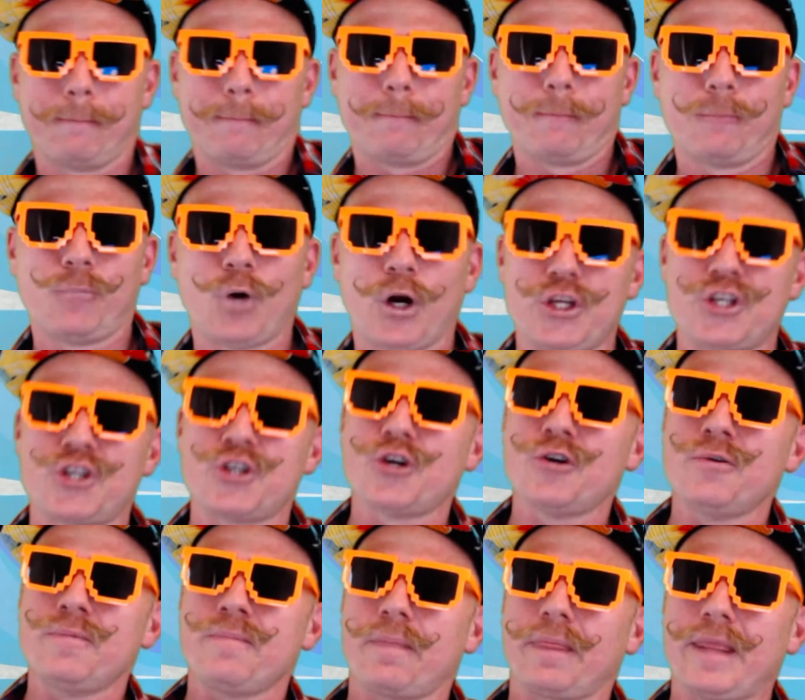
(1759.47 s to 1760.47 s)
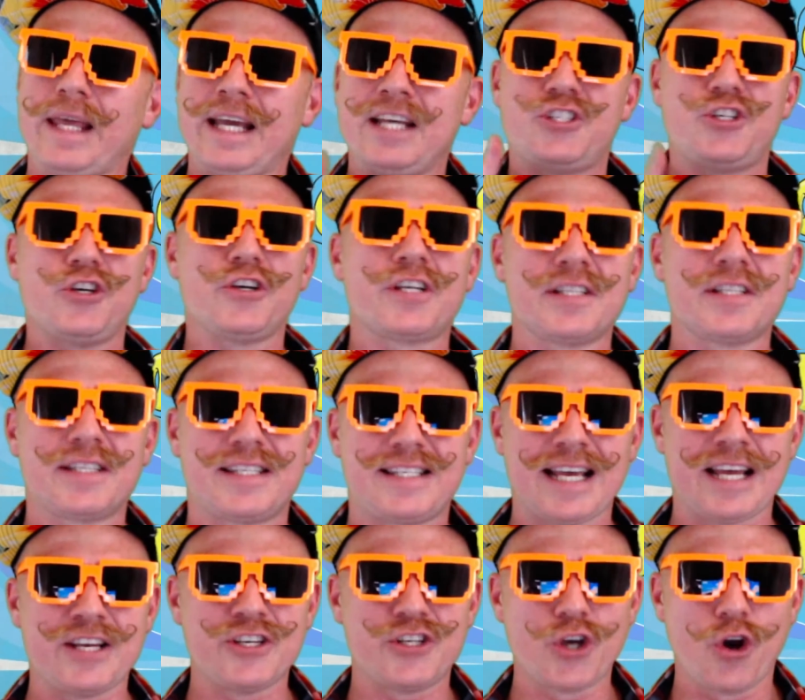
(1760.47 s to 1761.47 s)
what you can do is you can
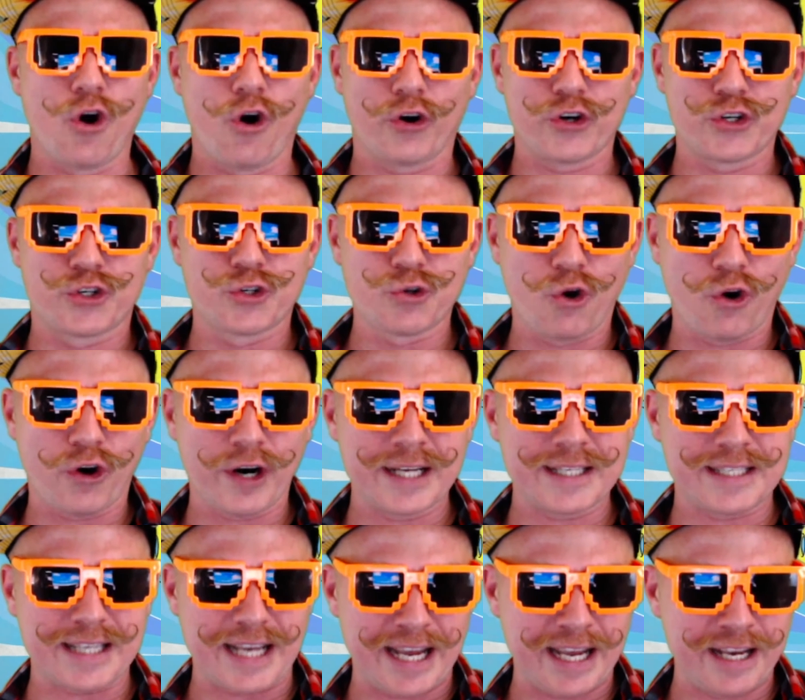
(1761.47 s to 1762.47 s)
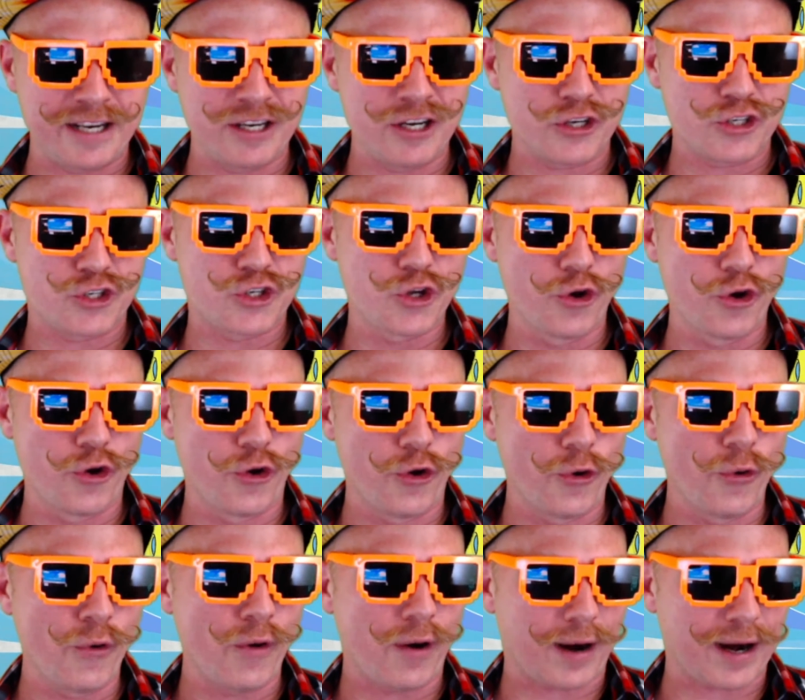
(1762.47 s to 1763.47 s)
send your drawings in
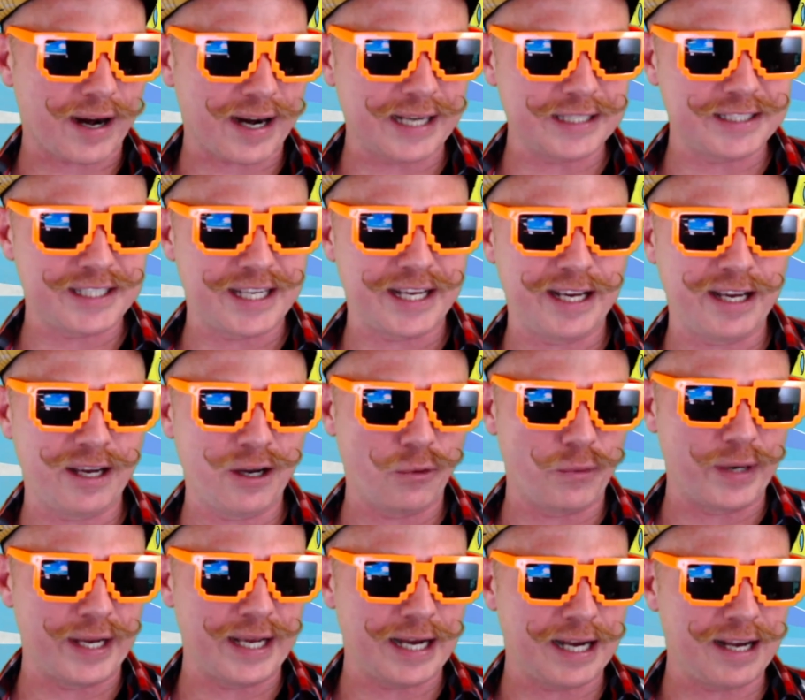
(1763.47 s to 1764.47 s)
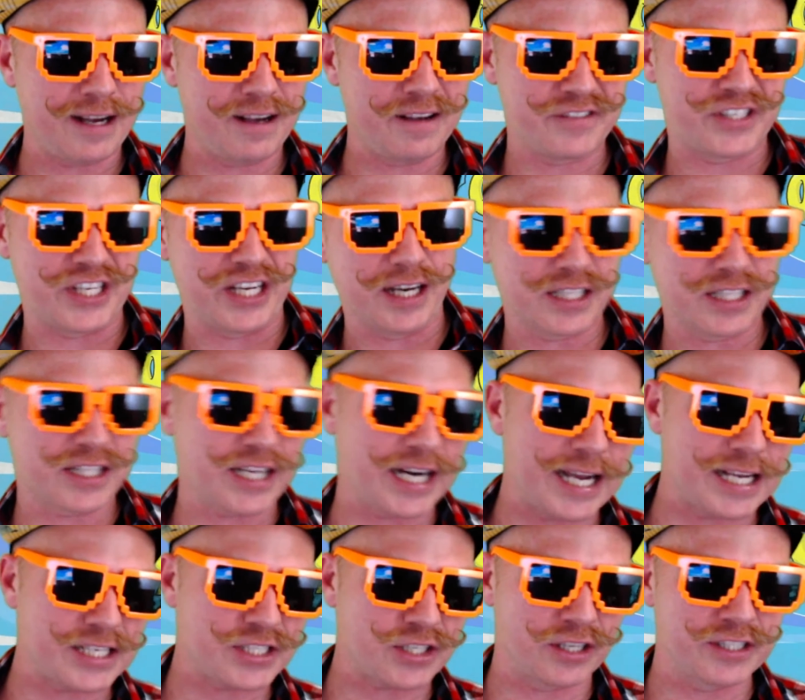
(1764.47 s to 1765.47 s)
to, right here, we have the
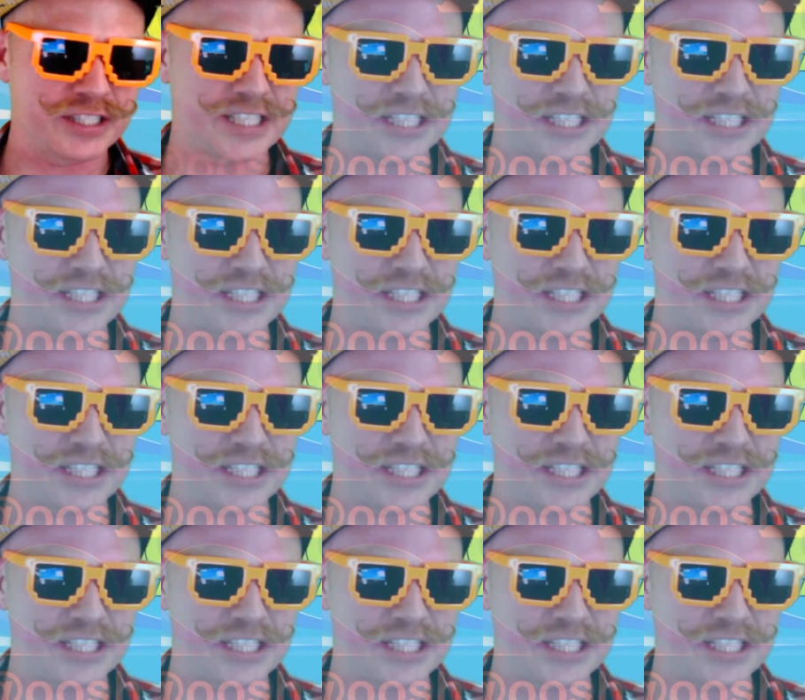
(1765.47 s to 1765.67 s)
address on the